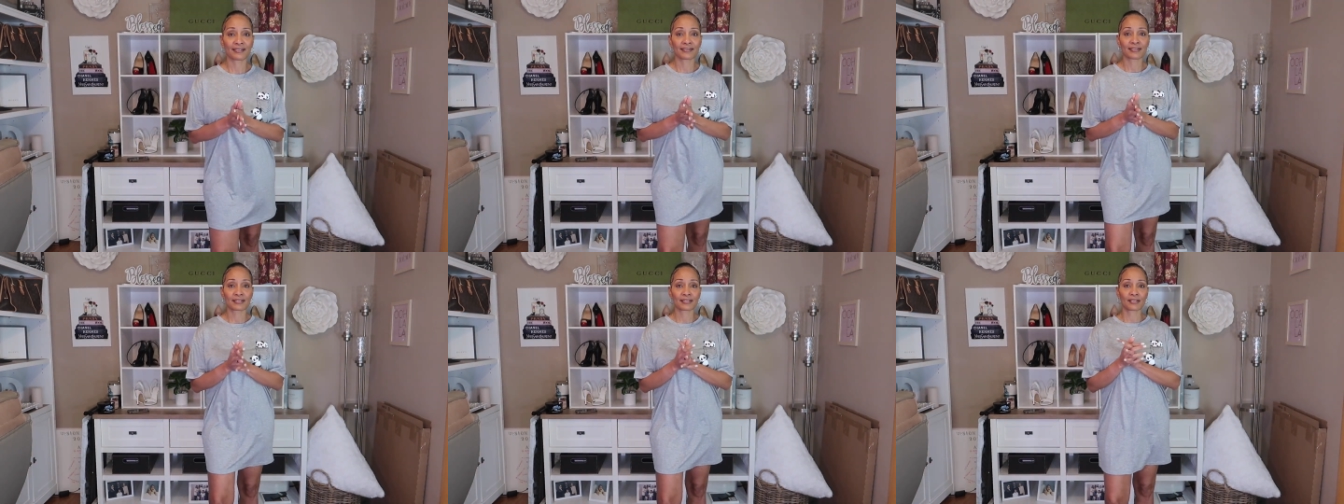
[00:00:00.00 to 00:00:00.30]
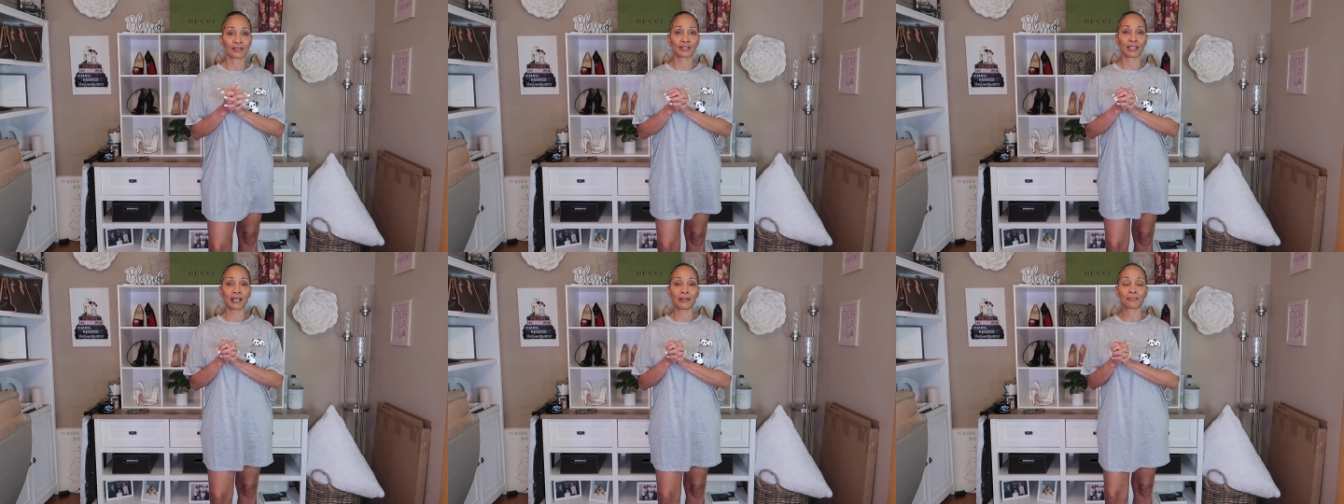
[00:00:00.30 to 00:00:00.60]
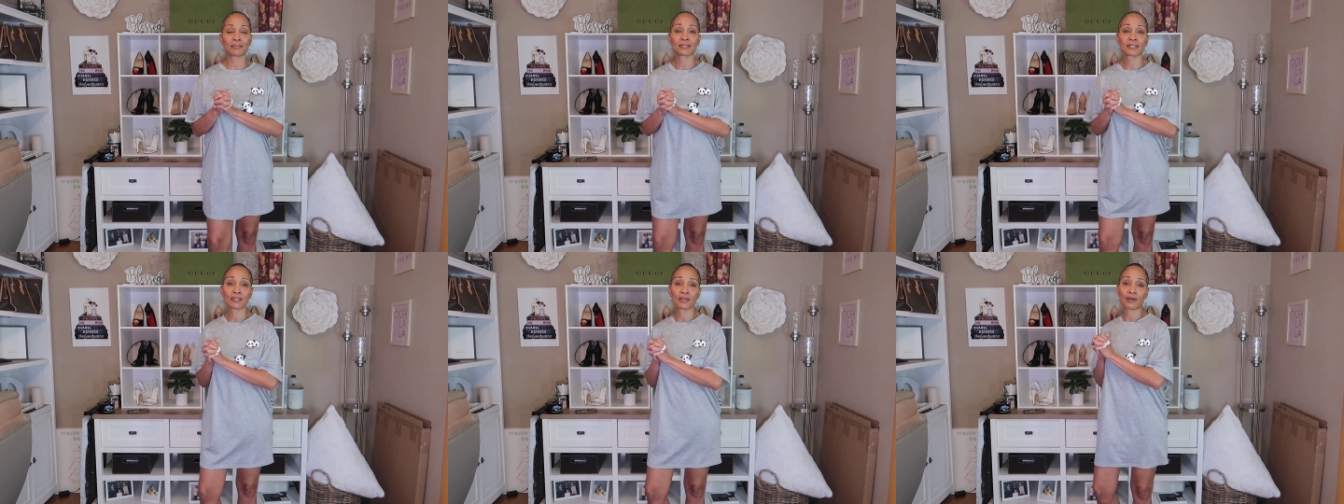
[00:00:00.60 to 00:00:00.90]
So
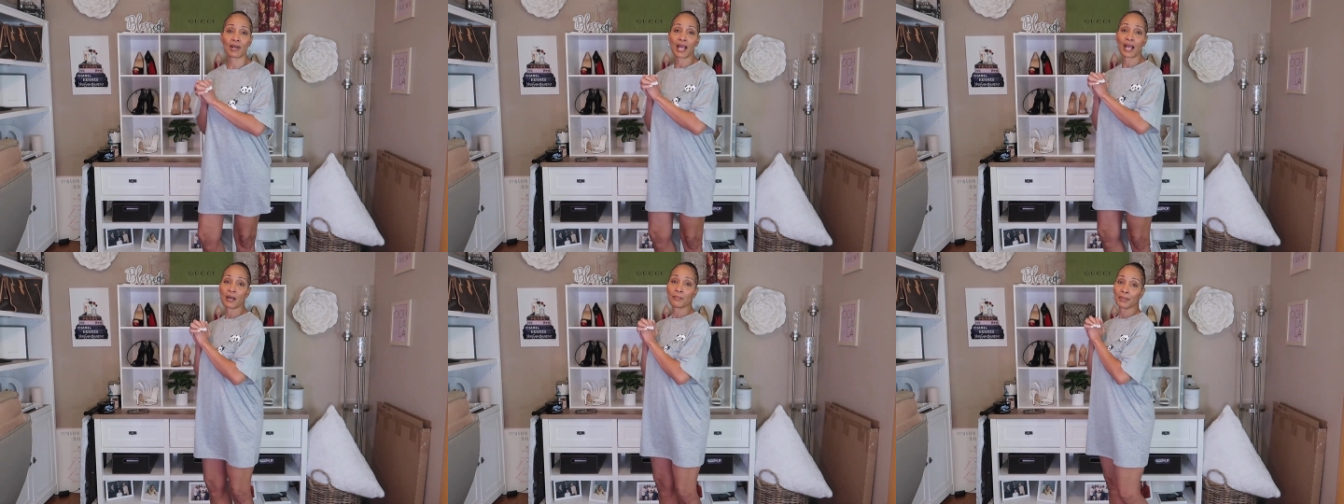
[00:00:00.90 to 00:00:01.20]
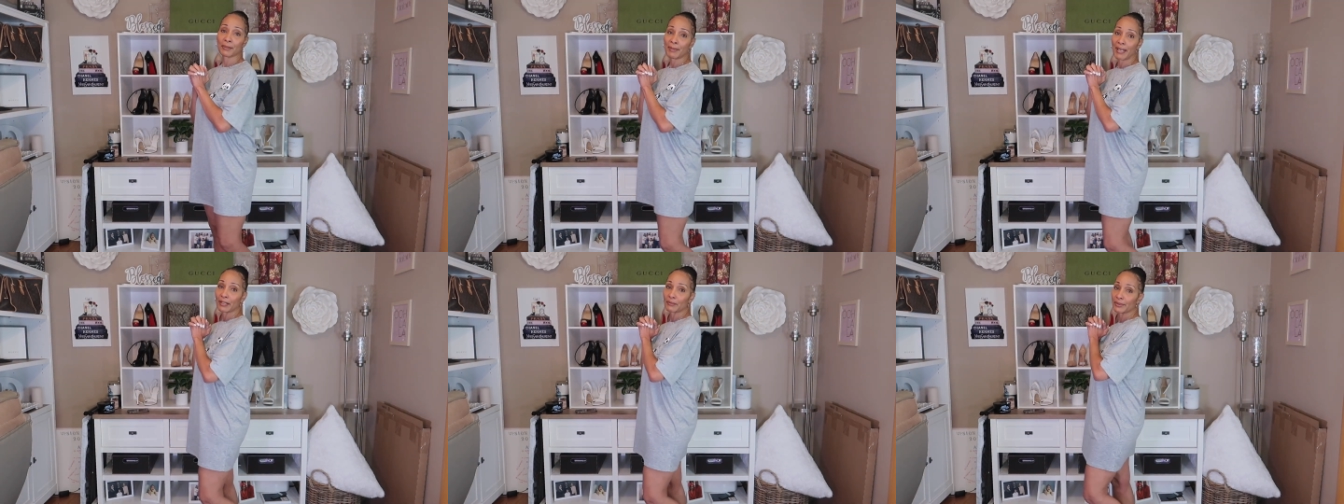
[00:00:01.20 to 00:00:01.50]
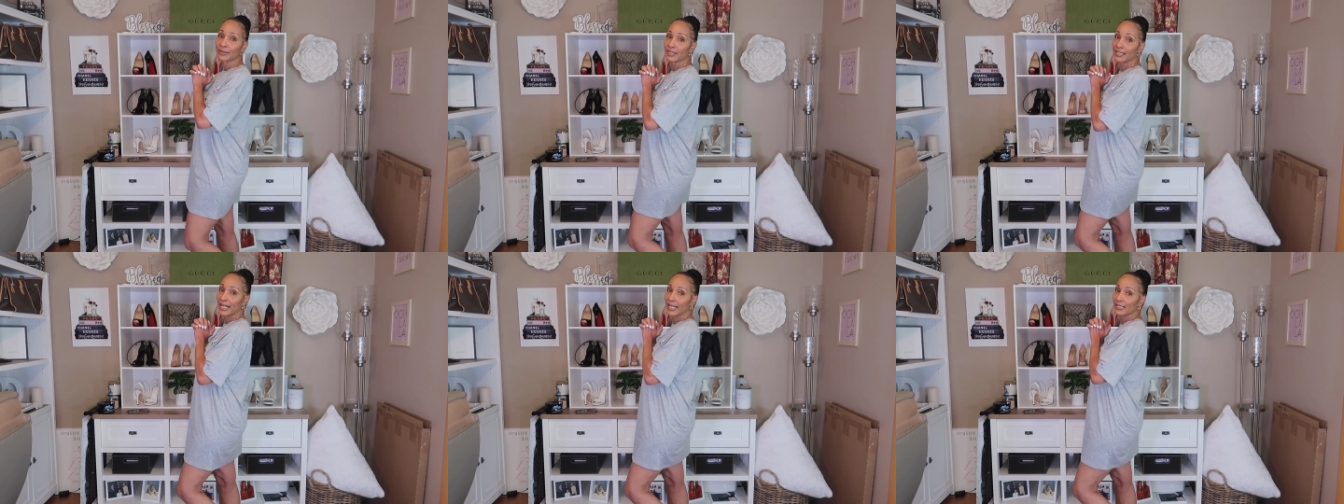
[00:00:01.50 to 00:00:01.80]
yep, so I'll be back
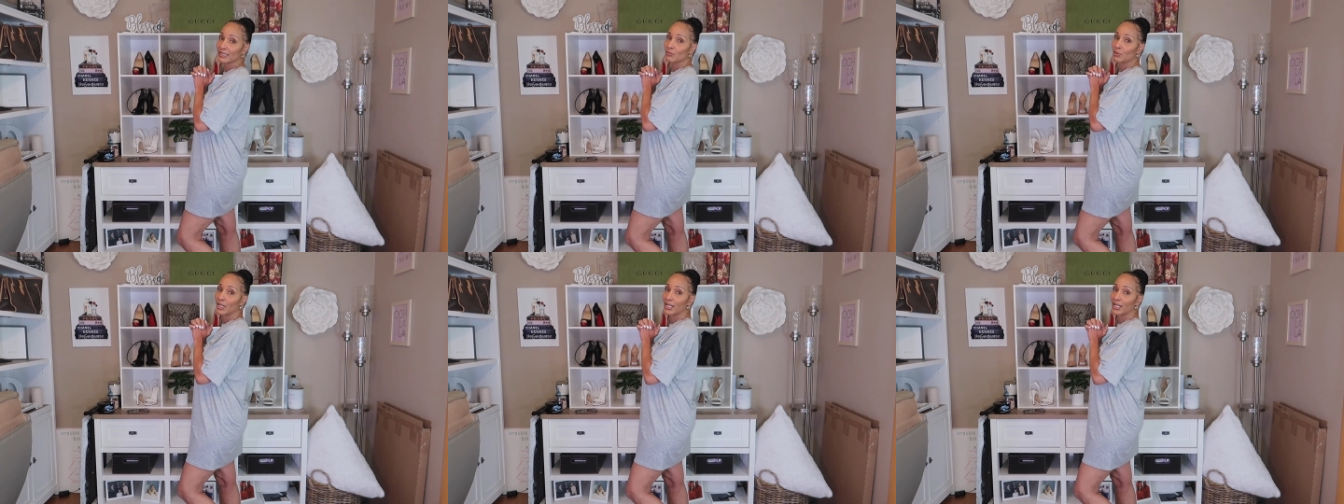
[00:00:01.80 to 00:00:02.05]
with the next